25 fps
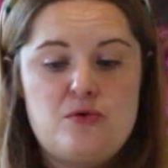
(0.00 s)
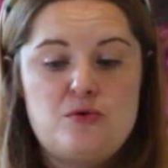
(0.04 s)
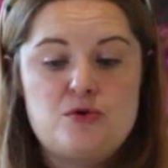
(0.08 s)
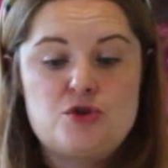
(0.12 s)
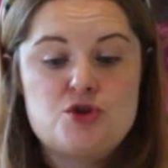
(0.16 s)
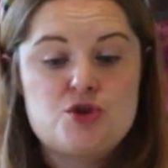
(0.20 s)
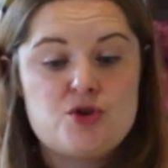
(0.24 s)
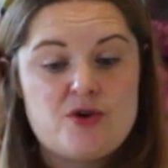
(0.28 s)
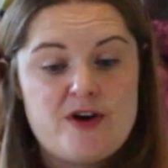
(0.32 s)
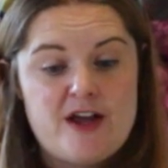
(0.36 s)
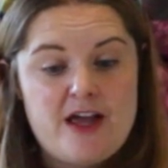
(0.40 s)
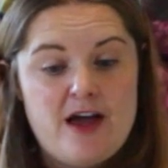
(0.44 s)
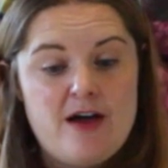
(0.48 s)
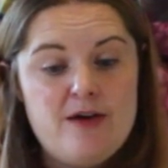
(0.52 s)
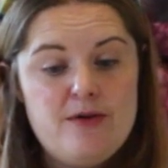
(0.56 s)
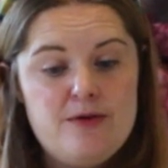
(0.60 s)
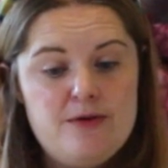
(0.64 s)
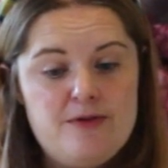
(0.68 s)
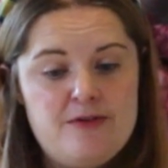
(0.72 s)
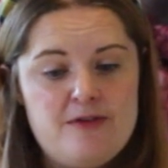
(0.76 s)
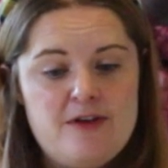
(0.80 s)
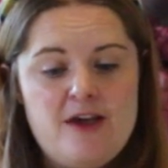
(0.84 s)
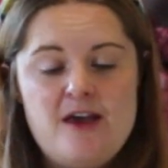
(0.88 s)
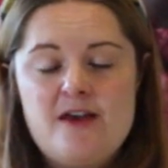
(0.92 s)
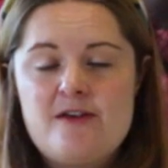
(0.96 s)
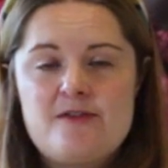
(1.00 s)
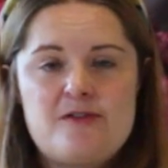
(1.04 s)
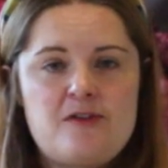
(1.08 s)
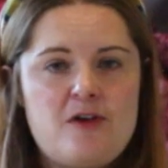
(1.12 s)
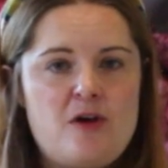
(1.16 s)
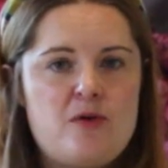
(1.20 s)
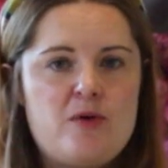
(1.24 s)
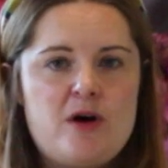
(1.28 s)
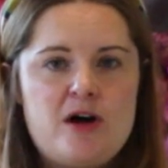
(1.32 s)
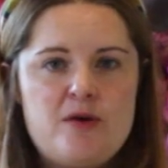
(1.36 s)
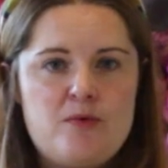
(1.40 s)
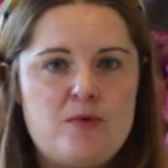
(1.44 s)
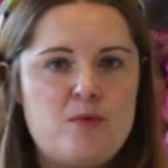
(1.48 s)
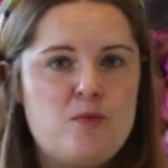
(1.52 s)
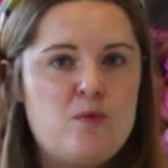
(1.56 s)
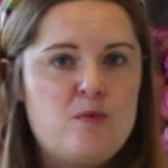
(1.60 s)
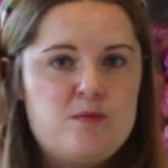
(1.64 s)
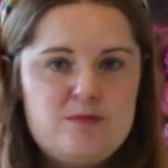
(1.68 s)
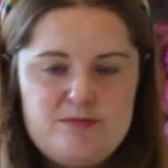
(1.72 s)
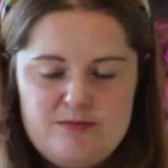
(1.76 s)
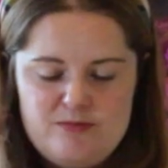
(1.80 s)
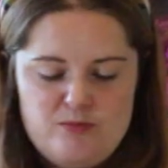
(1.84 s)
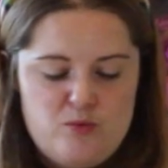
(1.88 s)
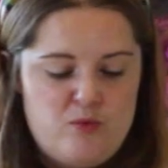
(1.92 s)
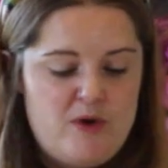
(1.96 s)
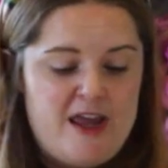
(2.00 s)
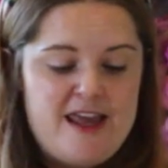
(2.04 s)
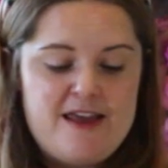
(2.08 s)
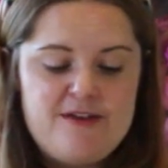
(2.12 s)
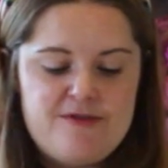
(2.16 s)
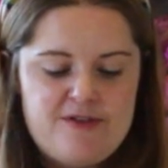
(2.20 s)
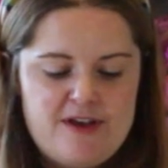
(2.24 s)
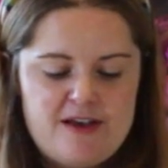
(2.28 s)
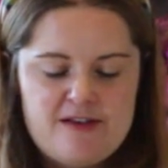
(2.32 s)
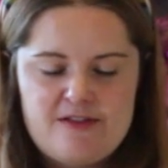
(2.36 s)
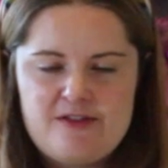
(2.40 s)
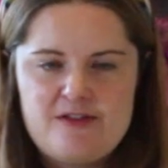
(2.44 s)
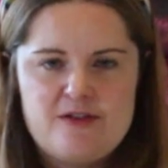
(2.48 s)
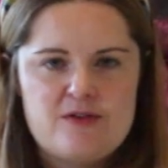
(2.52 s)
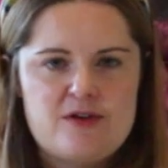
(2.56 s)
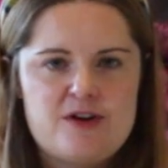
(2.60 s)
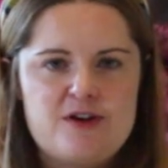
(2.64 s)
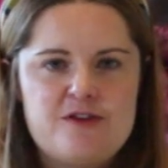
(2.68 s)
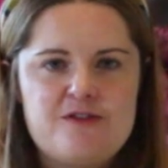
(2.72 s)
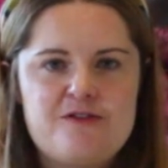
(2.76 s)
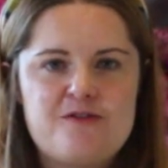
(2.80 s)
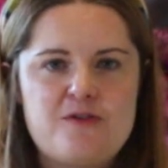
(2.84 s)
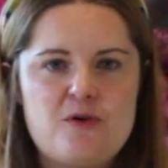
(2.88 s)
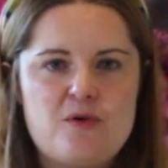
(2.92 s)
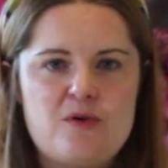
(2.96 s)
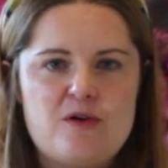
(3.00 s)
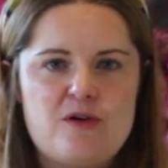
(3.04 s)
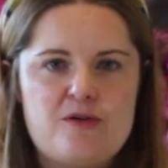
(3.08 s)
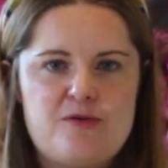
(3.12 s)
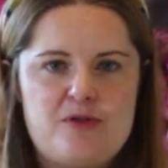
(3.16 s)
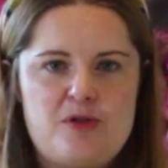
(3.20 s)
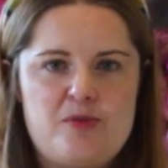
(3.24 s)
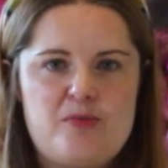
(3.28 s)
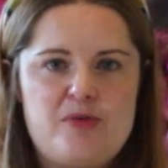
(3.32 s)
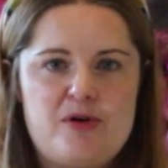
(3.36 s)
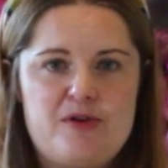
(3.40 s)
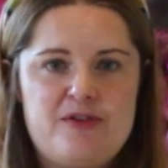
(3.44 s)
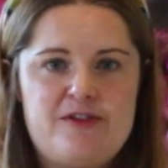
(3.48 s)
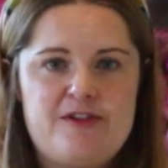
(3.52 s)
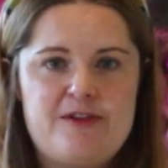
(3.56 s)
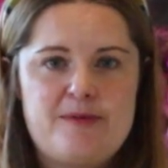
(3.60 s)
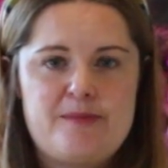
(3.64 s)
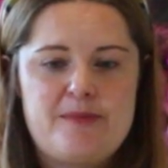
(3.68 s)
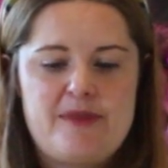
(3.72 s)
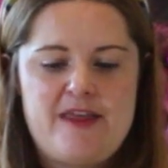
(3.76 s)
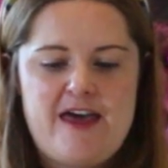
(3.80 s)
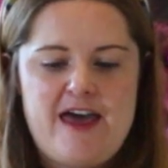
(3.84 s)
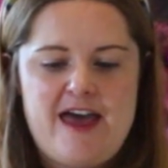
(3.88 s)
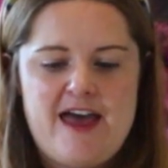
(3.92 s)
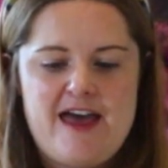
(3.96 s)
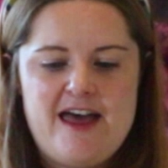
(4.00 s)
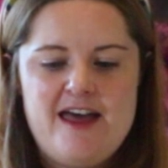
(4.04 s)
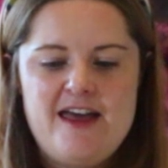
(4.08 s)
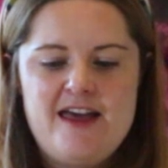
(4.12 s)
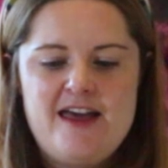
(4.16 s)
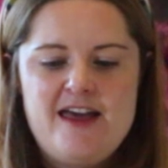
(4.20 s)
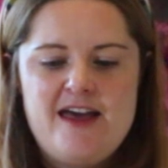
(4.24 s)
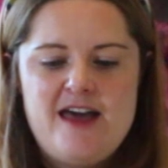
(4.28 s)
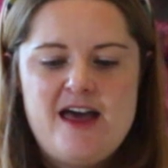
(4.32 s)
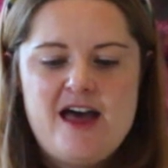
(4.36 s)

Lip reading: or trios, so our weaving's not going to fall off the bottom there.